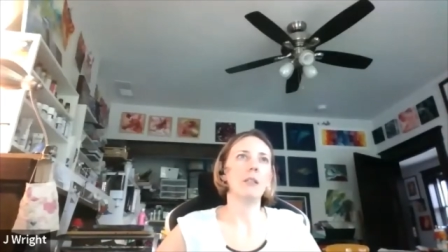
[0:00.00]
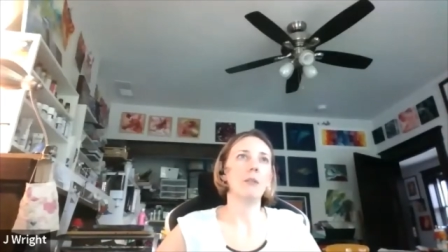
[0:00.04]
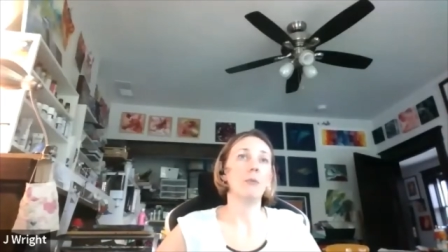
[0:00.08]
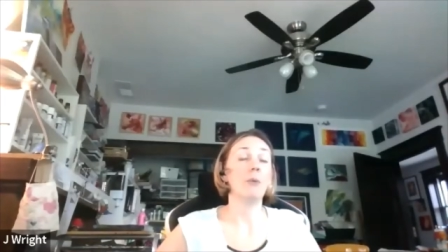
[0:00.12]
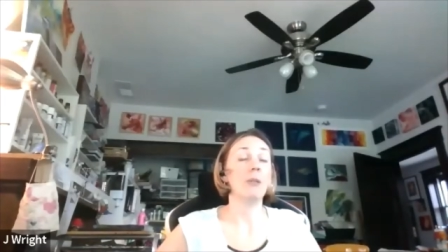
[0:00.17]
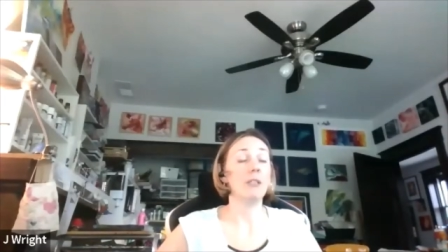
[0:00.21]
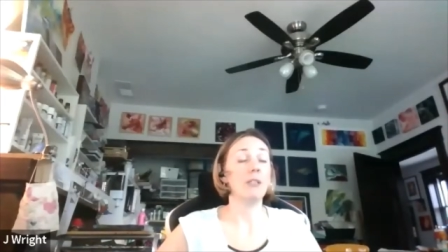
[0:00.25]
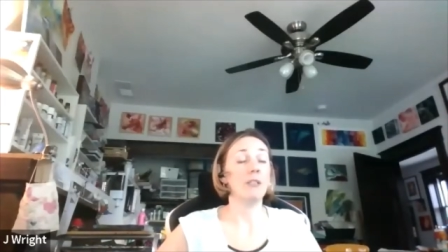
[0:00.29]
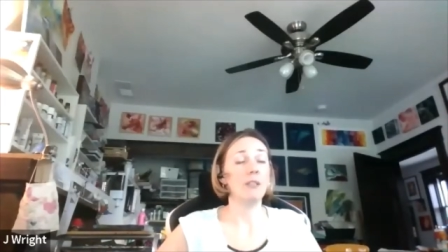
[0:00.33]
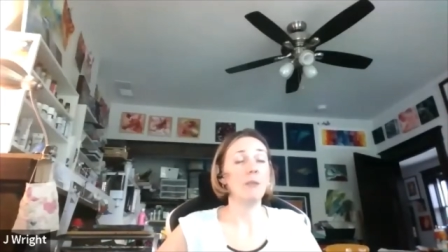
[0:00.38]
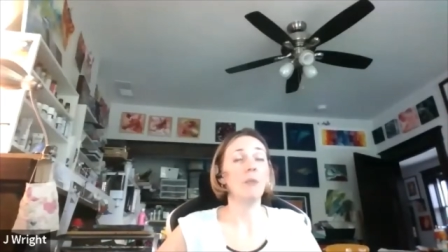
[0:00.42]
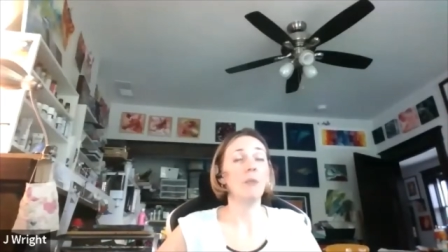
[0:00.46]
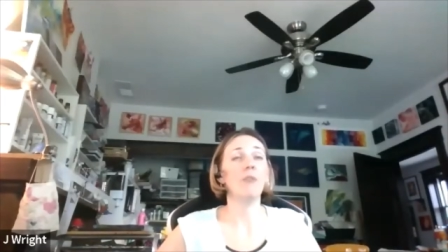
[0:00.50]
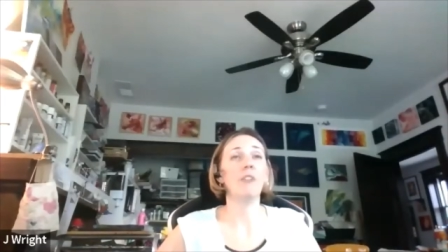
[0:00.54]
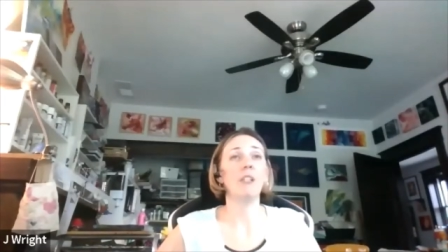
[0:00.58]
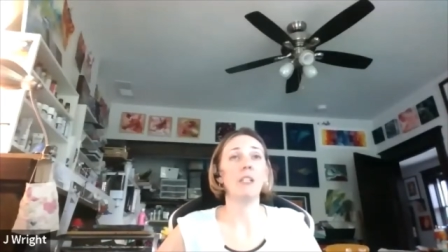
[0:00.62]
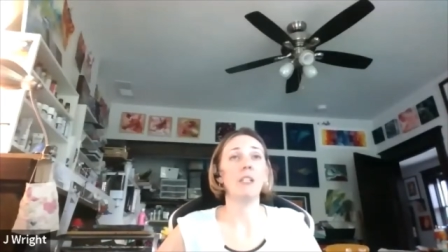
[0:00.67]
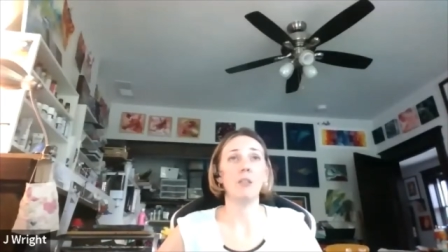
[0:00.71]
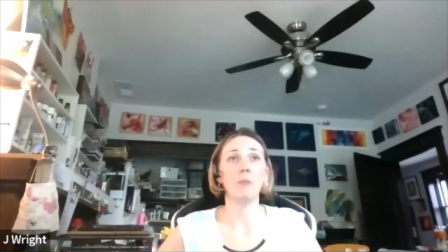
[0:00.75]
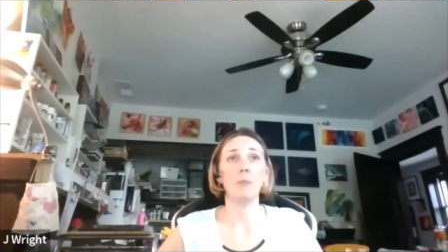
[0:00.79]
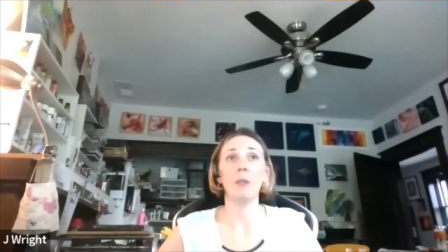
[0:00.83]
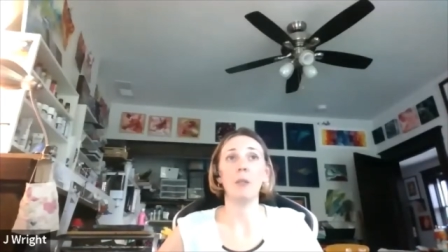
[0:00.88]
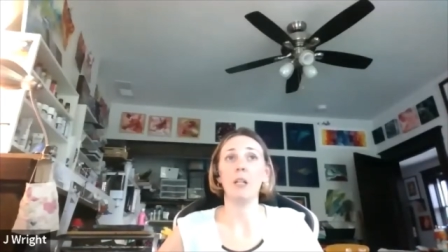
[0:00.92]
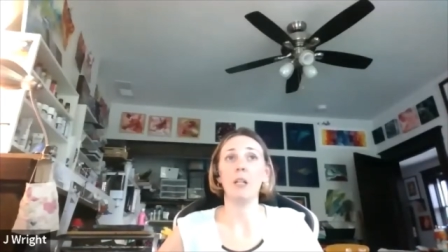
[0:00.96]
well, some of it
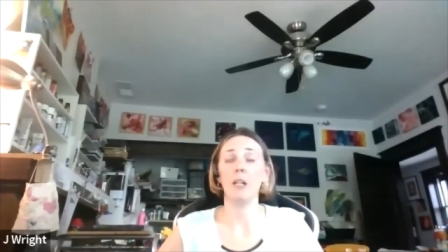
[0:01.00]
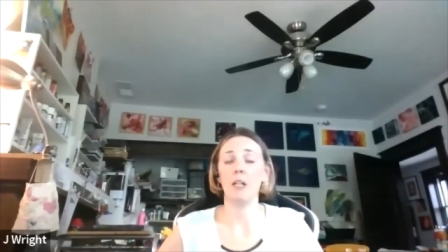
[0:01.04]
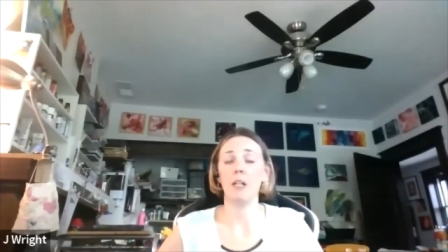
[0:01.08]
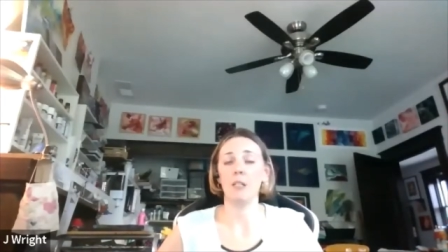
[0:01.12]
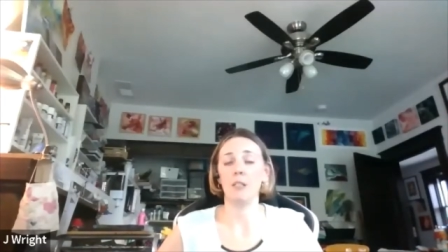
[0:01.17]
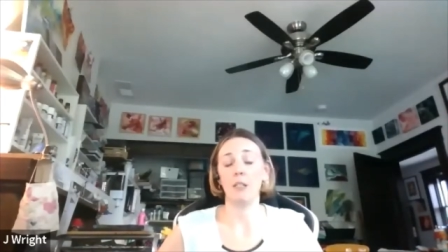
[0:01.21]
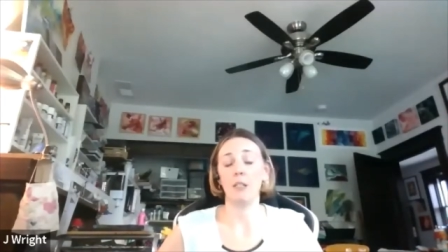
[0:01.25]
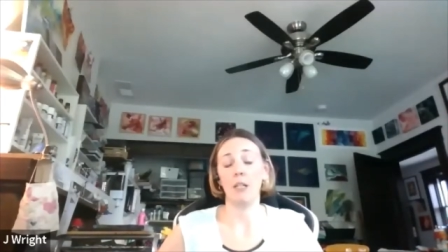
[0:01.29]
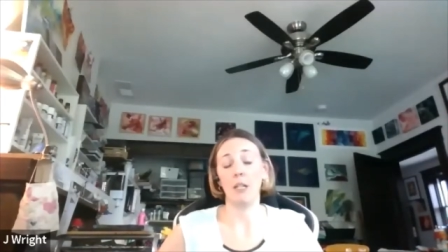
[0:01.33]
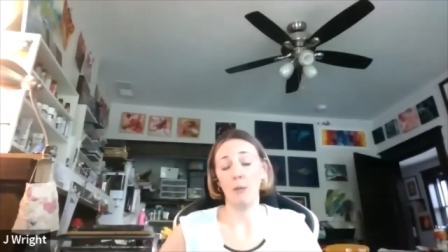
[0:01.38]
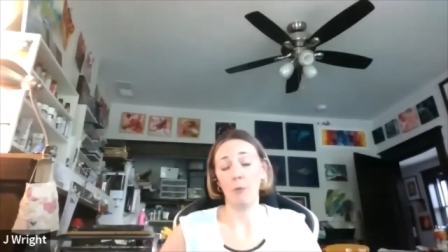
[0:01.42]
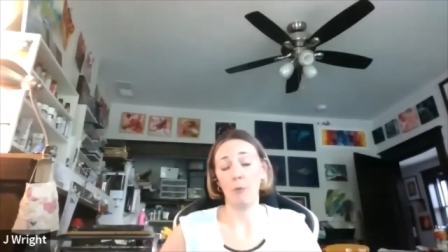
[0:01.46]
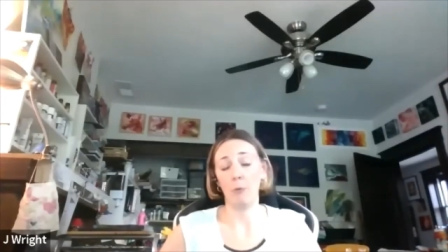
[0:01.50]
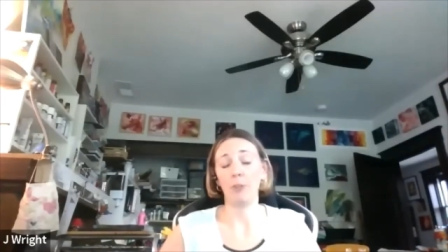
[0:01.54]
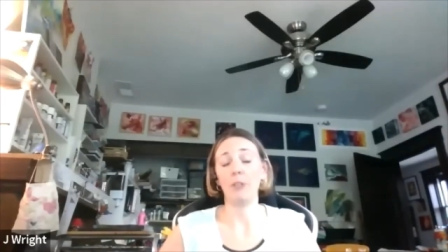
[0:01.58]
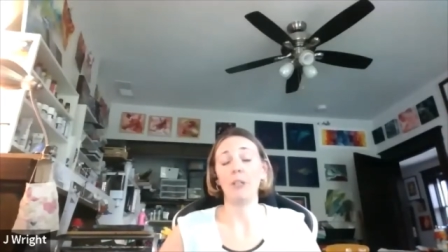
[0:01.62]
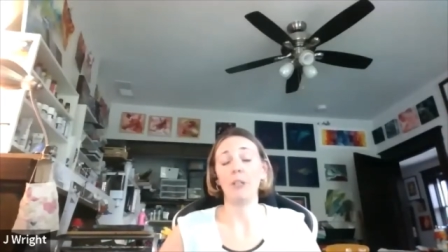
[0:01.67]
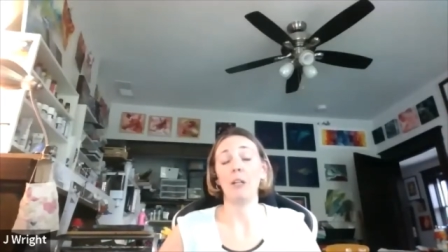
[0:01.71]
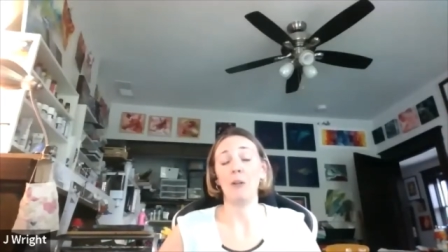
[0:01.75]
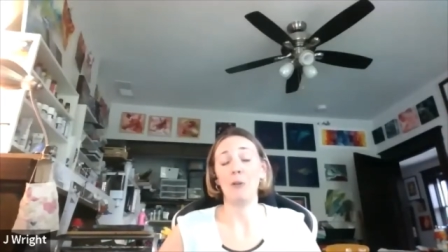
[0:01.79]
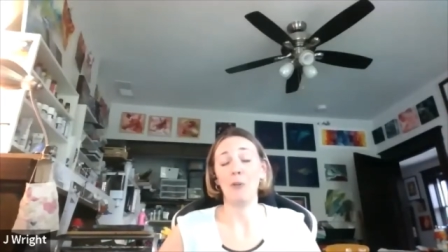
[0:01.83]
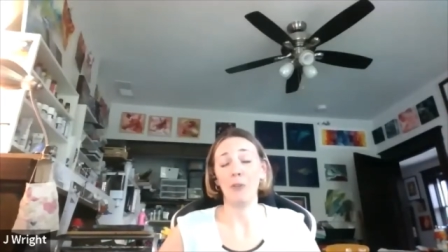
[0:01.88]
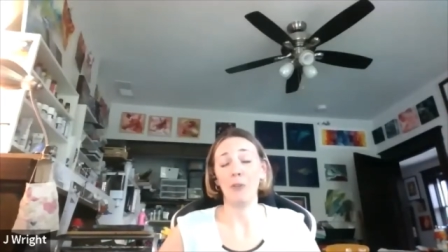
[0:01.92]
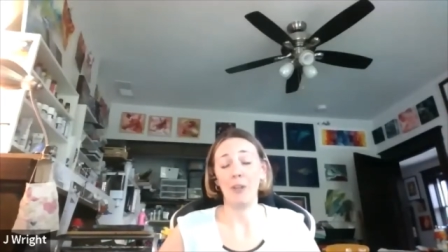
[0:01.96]
is because I work in
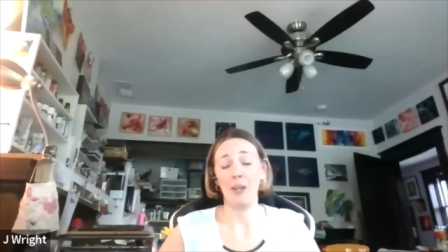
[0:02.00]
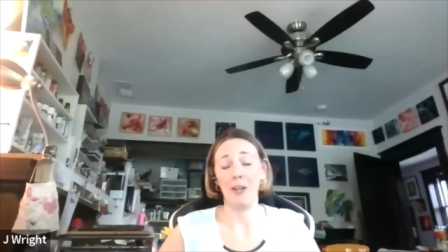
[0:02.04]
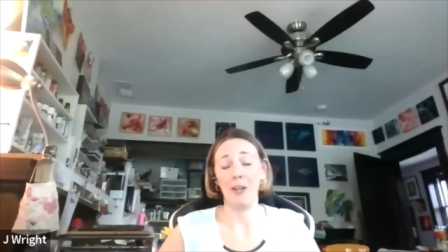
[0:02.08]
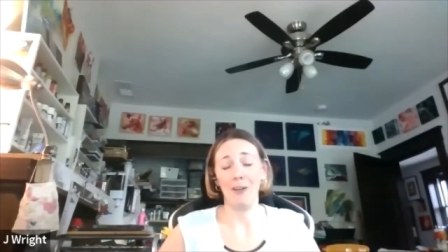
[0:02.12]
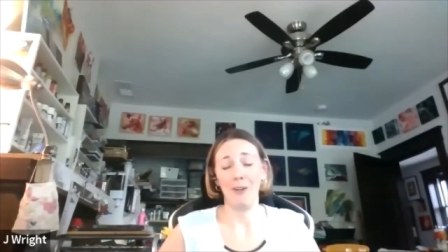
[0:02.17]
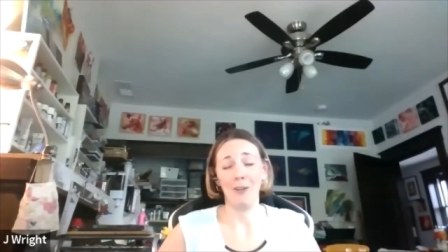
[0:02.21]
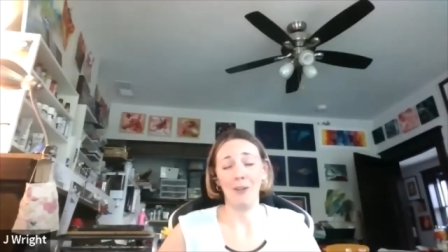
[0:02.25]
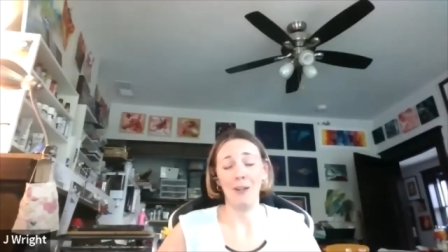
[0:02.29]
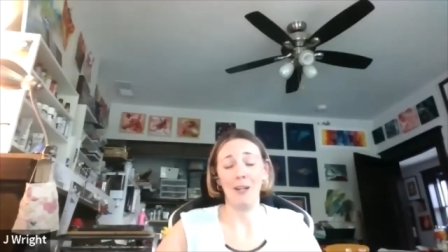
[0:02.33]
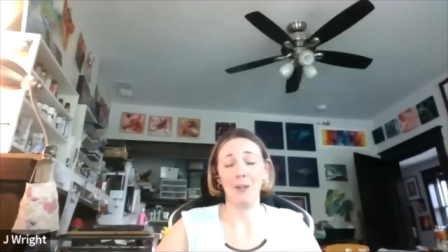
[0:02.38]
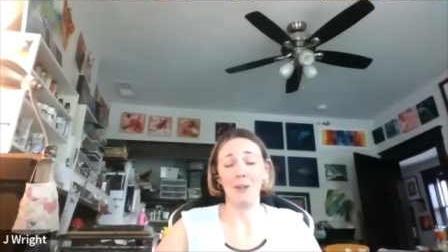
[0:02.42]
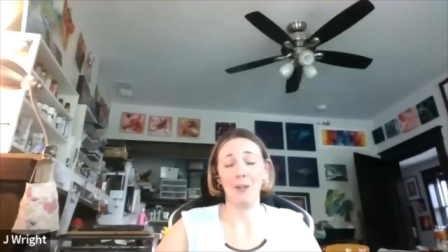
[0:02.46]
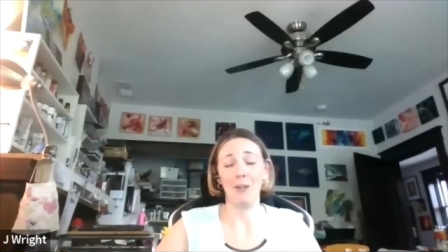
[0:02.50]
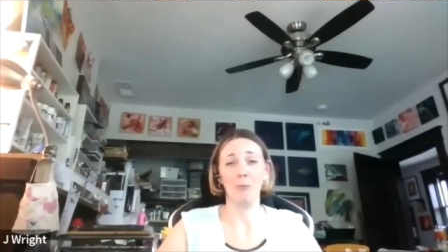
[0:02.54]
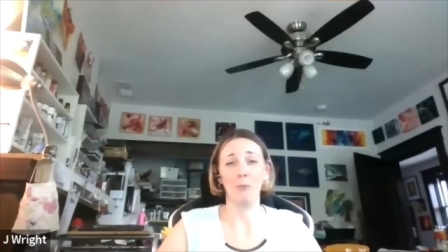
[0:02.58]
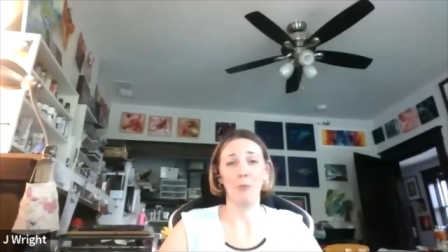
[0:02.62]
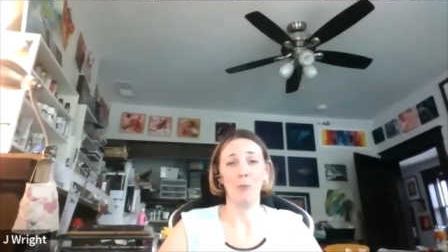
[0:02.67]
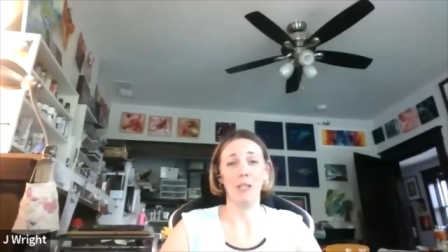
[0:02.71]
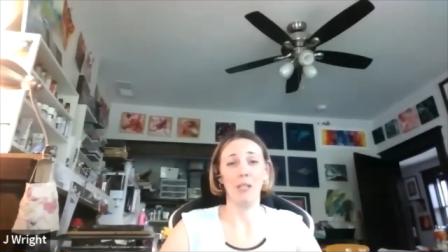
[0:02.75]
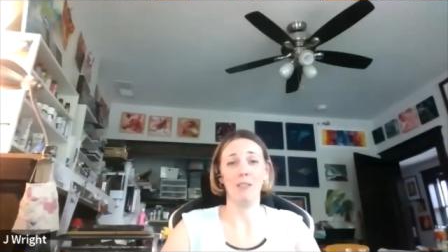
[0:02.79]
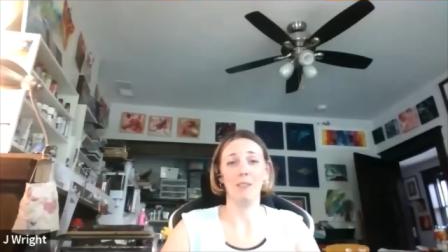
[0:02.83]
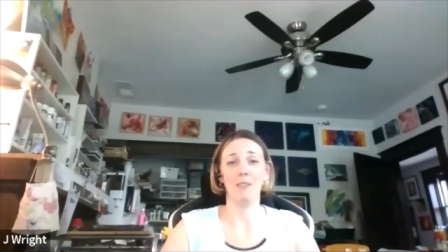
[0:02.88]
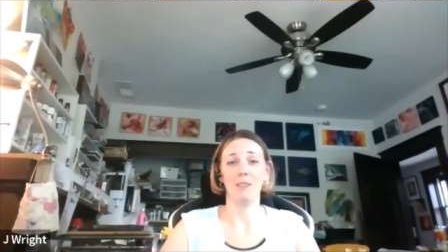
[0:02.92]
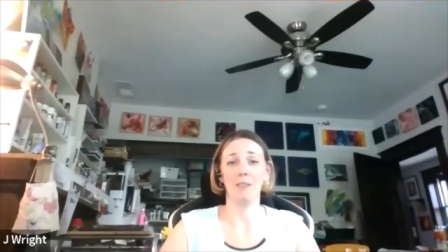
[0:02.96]
healthcare and
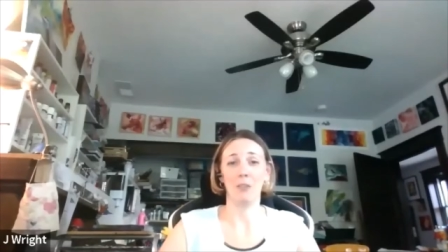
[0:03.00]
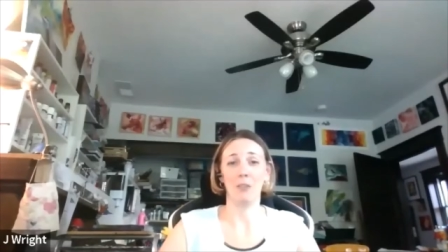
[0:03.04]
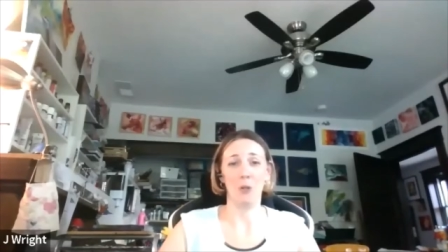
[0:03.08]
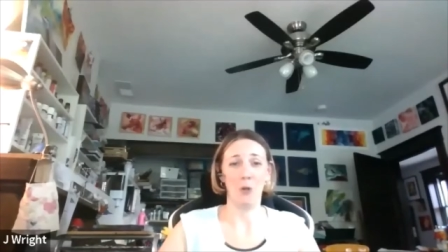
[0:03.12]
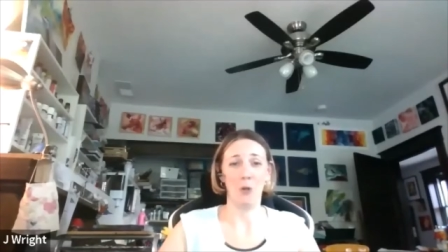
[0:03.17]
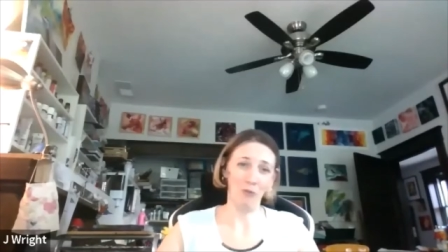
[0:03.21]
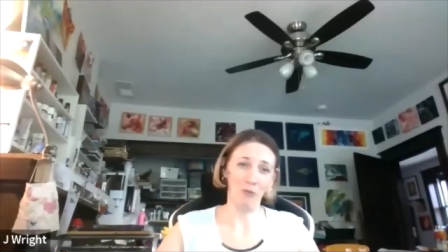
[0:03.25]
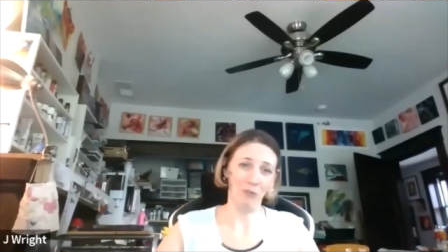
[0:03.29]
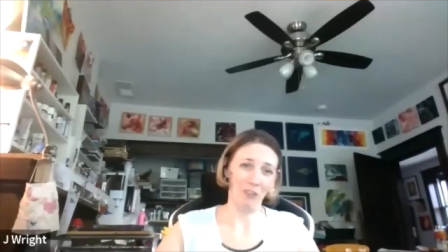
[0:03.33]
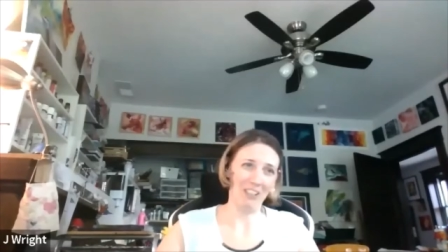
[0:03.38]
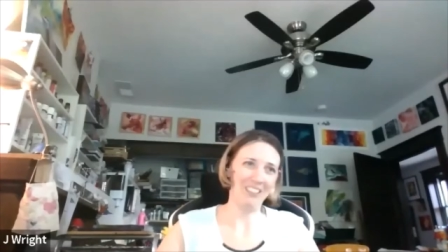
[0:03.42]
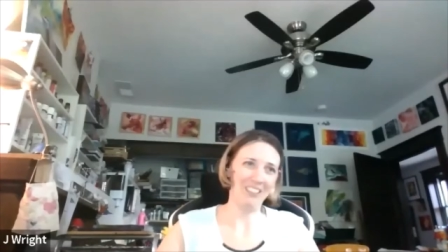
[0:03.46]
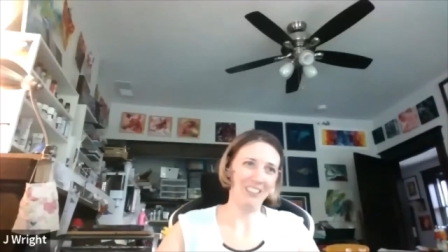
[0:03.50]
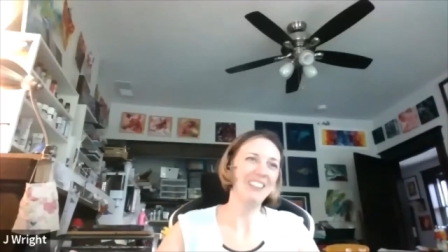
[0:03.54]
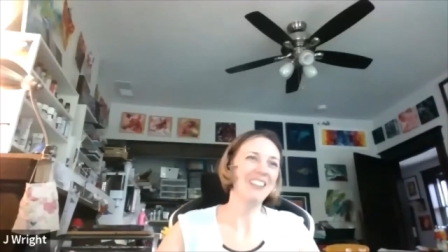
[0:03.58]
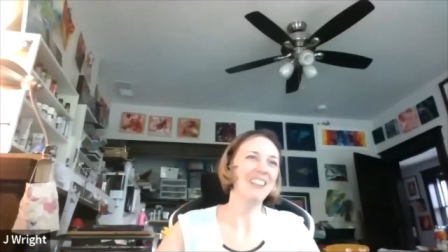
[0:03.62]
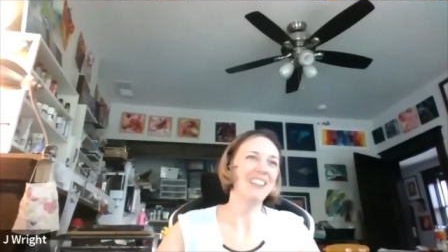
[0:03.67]
it's COVID